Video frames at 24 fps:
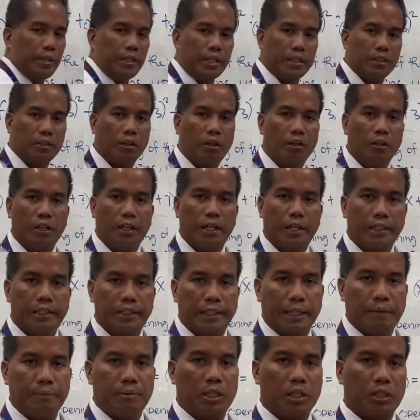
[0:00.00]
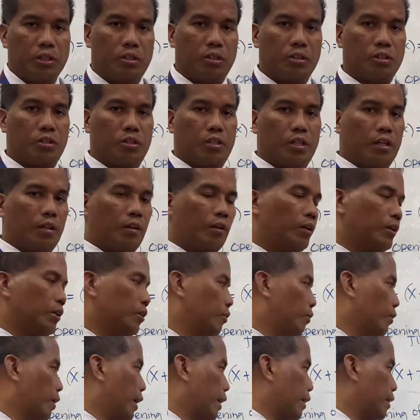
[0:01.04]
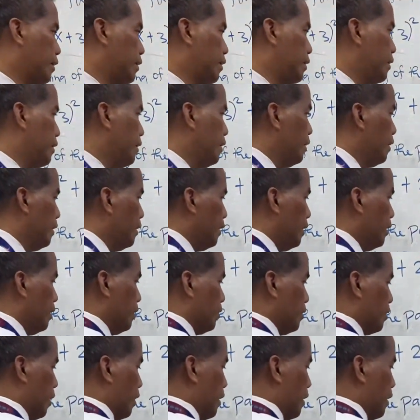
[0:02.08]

just only substitute 0 to x. So